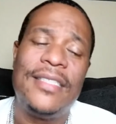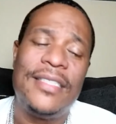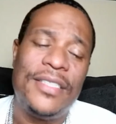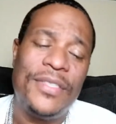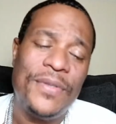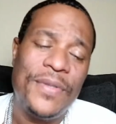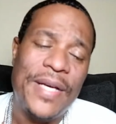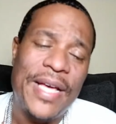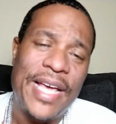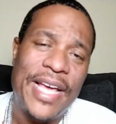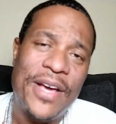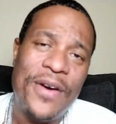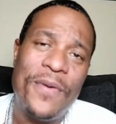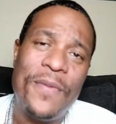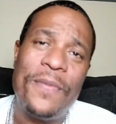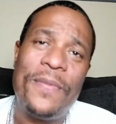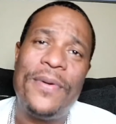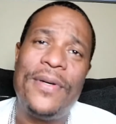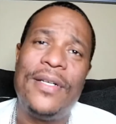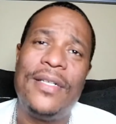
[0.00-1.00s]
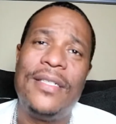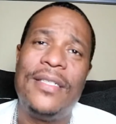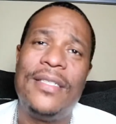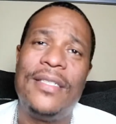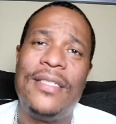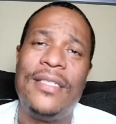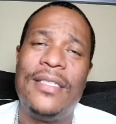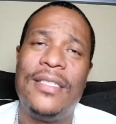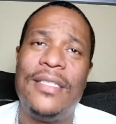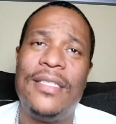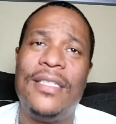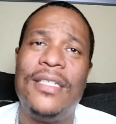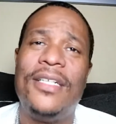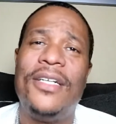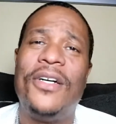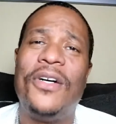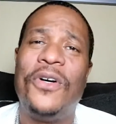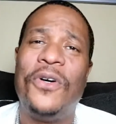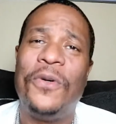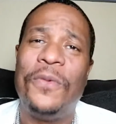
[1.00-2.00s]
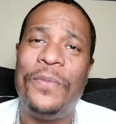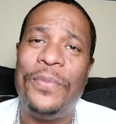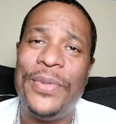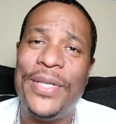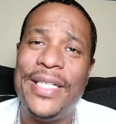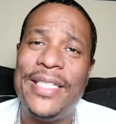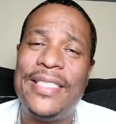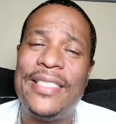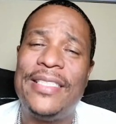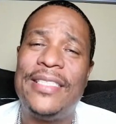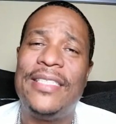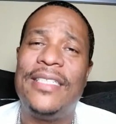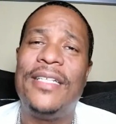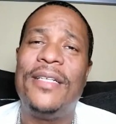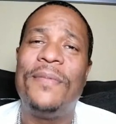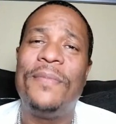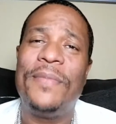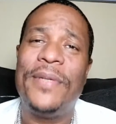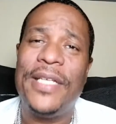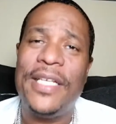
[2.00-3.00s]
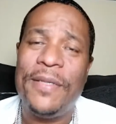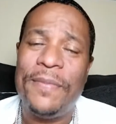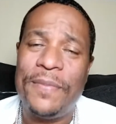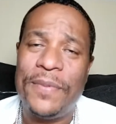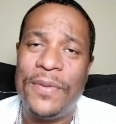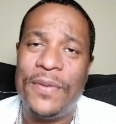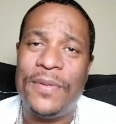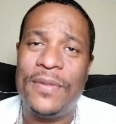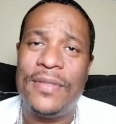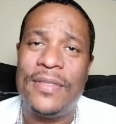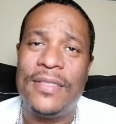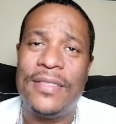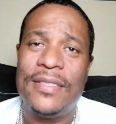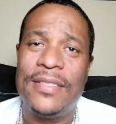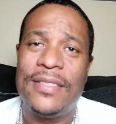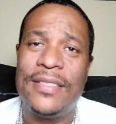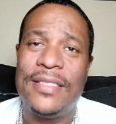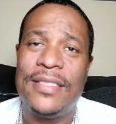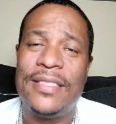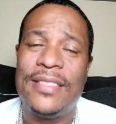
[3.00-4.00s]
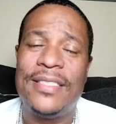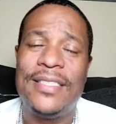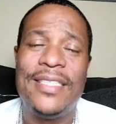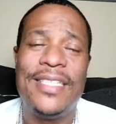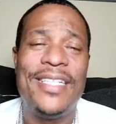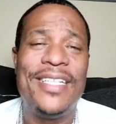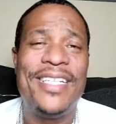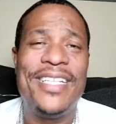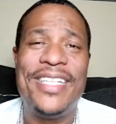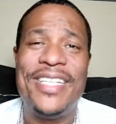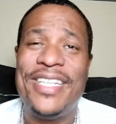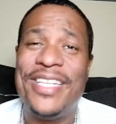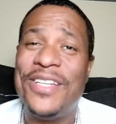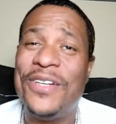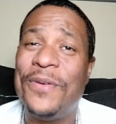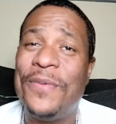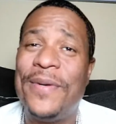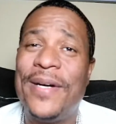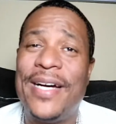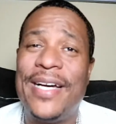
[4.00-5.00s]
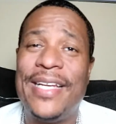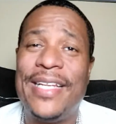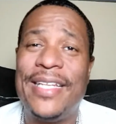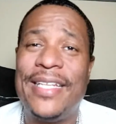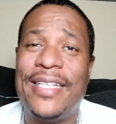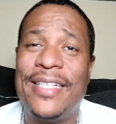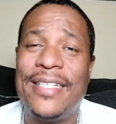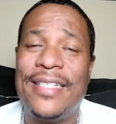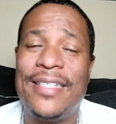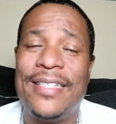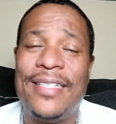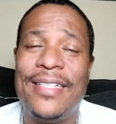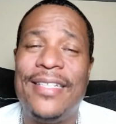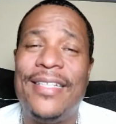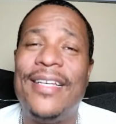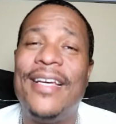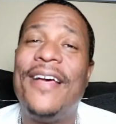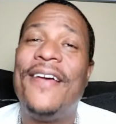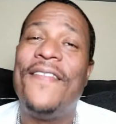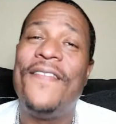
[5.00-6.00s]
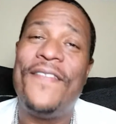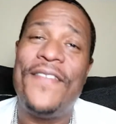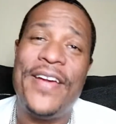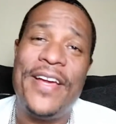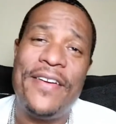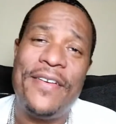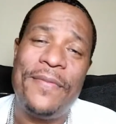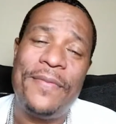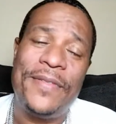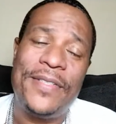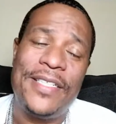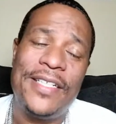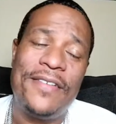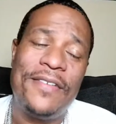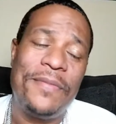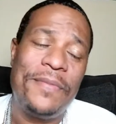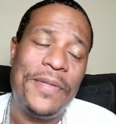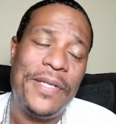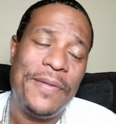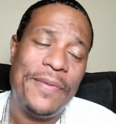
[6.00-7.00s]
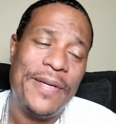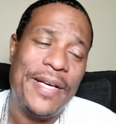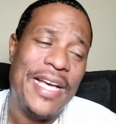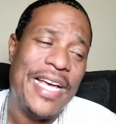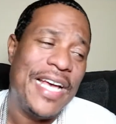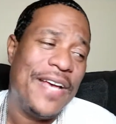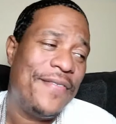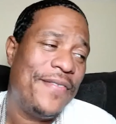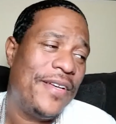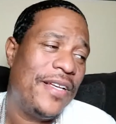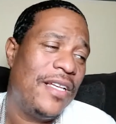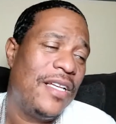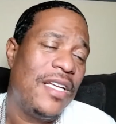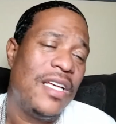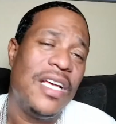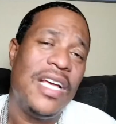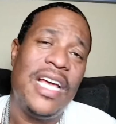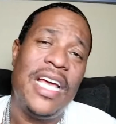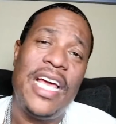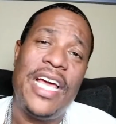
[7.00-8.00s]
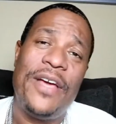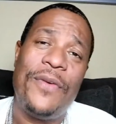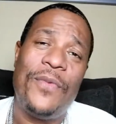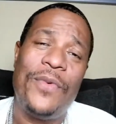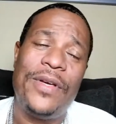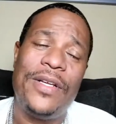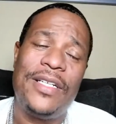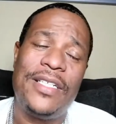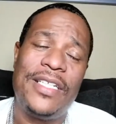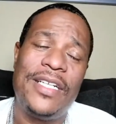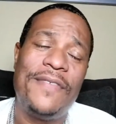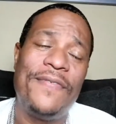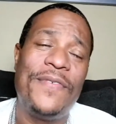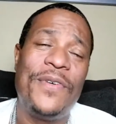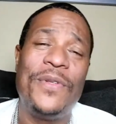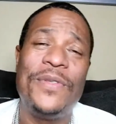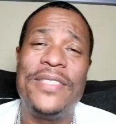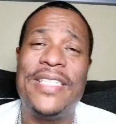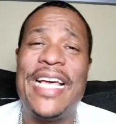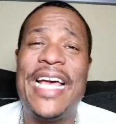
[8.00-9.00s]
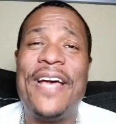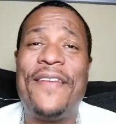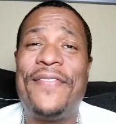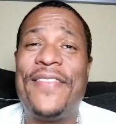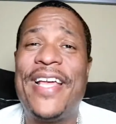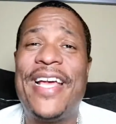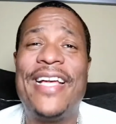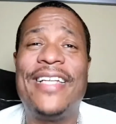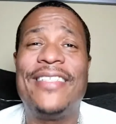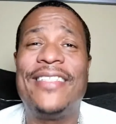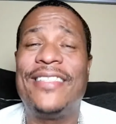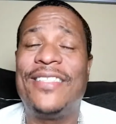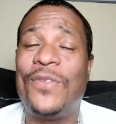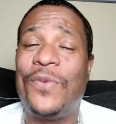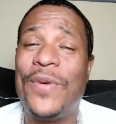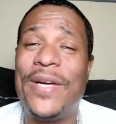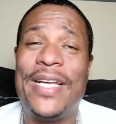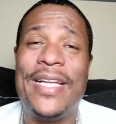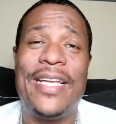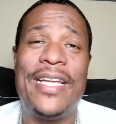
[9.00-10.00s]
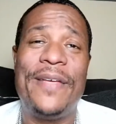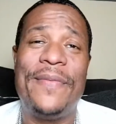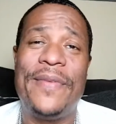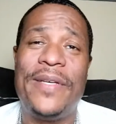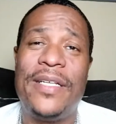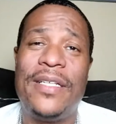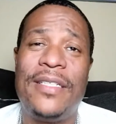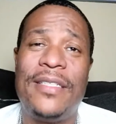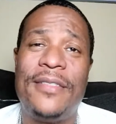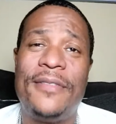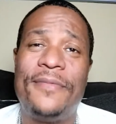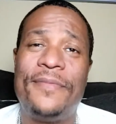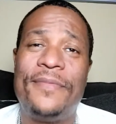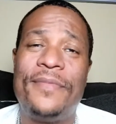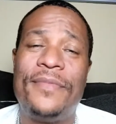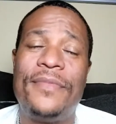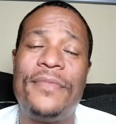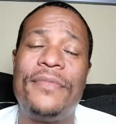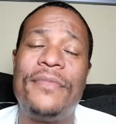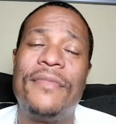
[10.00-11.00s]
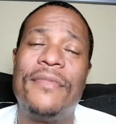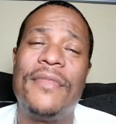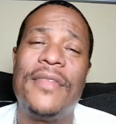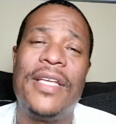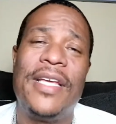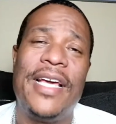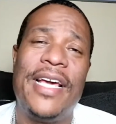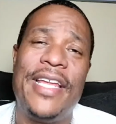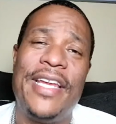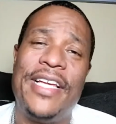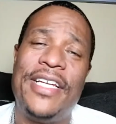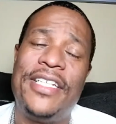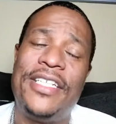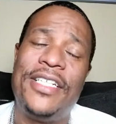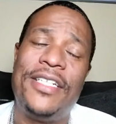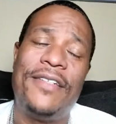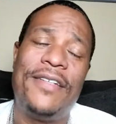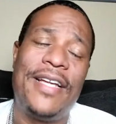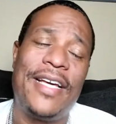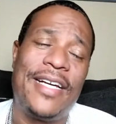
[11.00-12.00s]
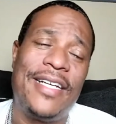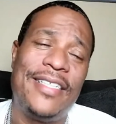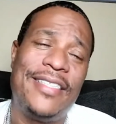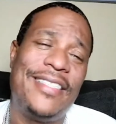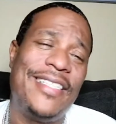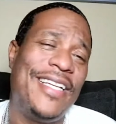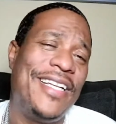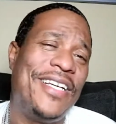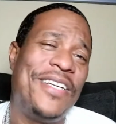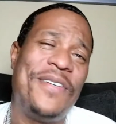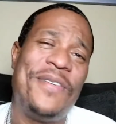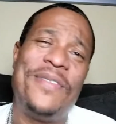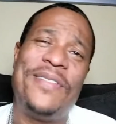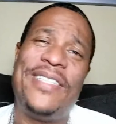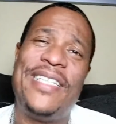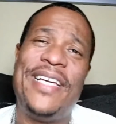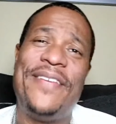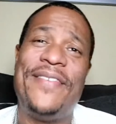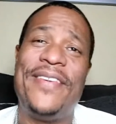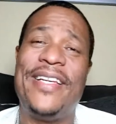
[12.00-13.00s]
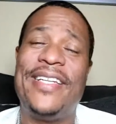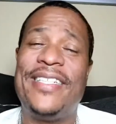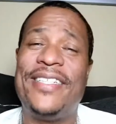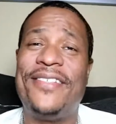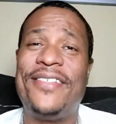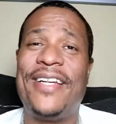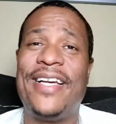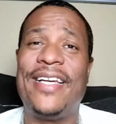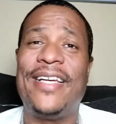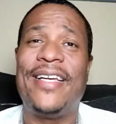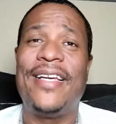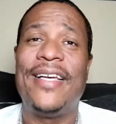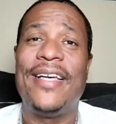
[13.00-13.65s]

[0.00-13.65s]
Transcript: to help obese people. Nobody. Very seven people have it, and when some folks have things, it's a weight limit. And they show, like I said, they go on TV and they show like